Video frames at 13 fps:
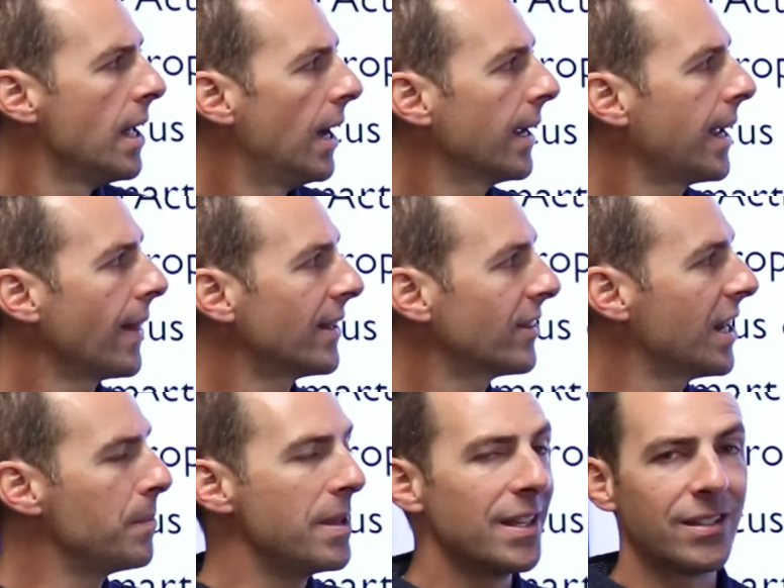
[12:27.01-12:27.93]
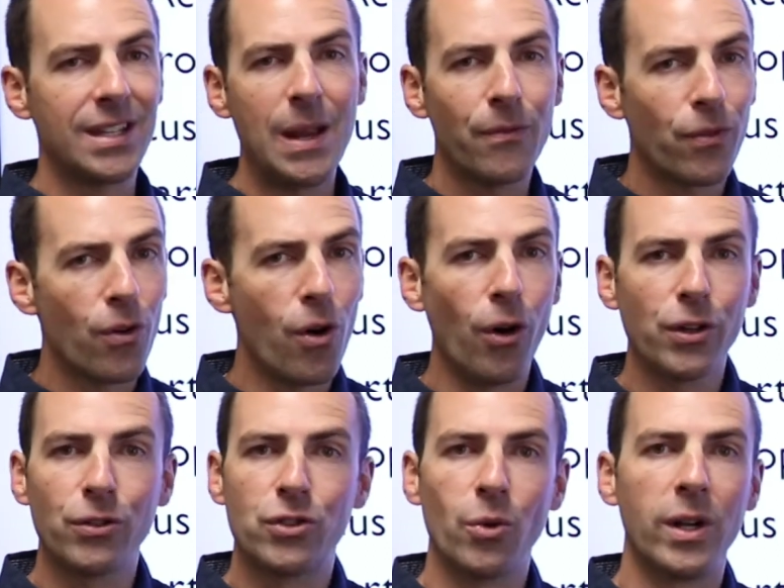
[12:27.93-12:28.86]
Again, it's going to be the same for all
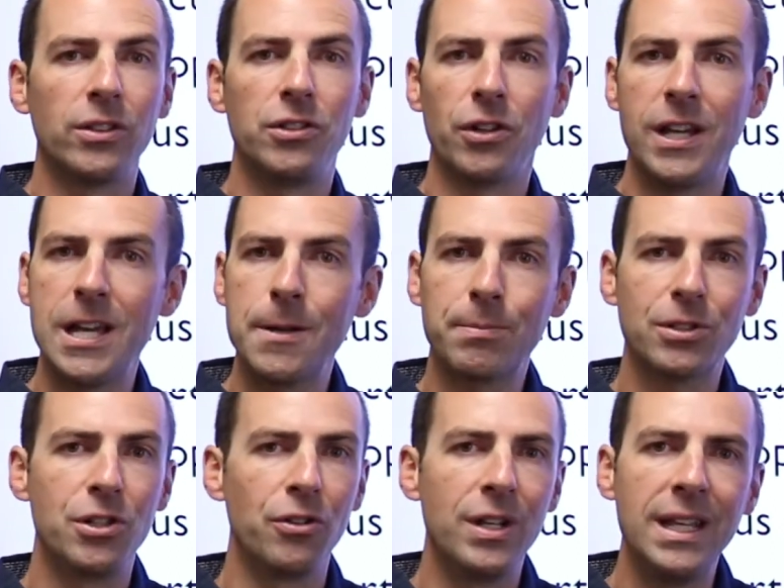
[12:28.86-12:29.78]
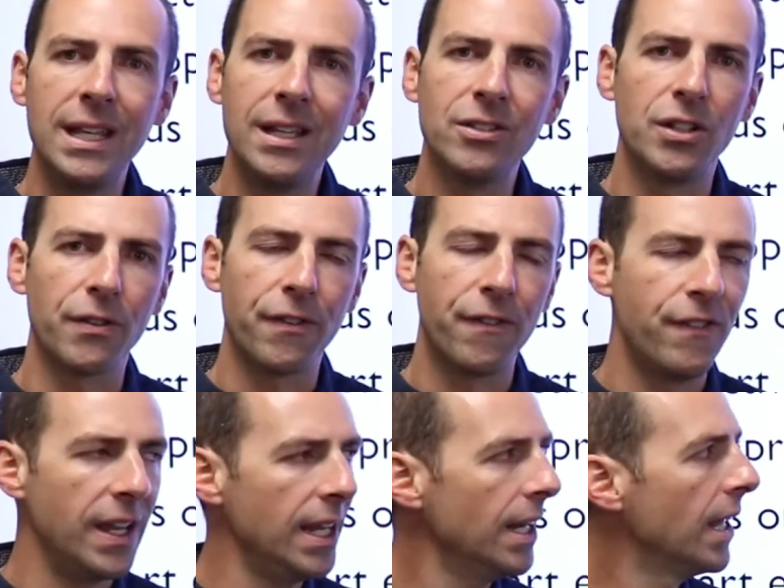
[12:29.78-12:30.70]
your joints, your hips, your knees, your
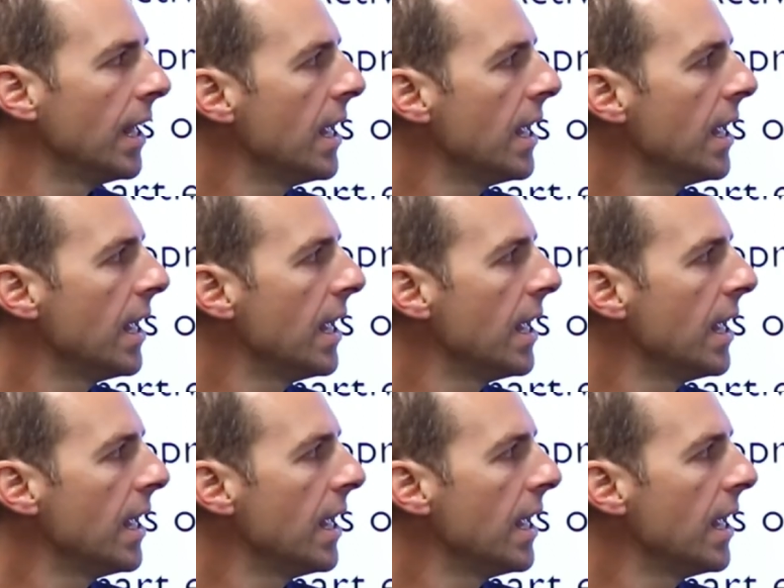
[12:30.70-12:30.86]
feet.